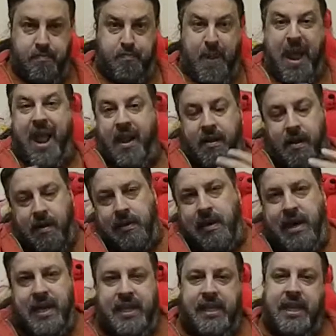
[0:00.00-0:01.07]
back
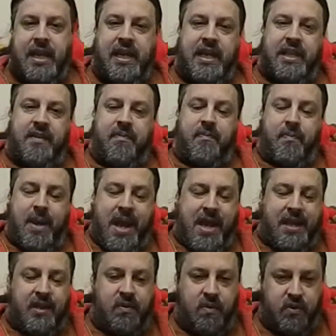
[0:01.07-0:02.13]
online again, get them
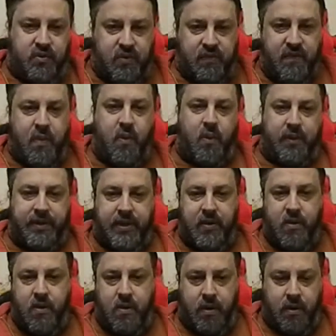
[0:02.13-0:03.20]
back into a sort of a working
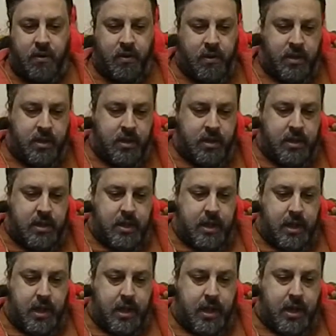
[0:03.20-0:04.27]
order,
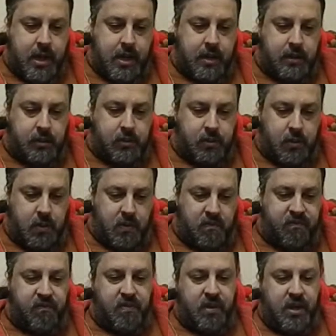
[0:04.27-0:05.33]
and sort
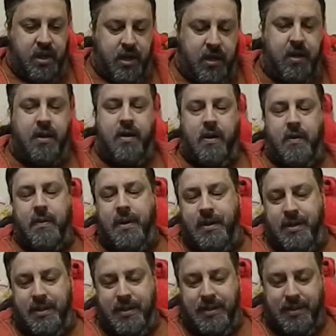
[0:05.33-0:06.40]
of, you know,
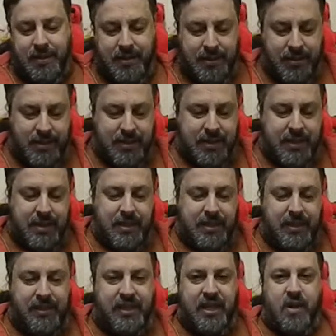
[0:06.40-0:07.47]

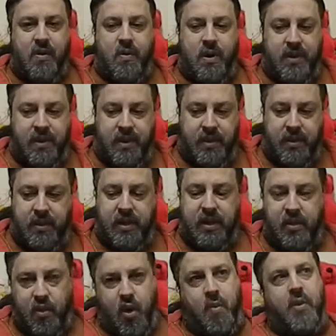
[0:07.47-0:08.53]
deal with the
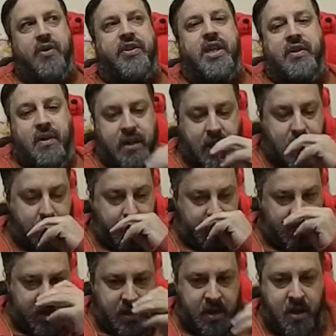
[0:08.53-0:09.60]
normal schedule. In other words,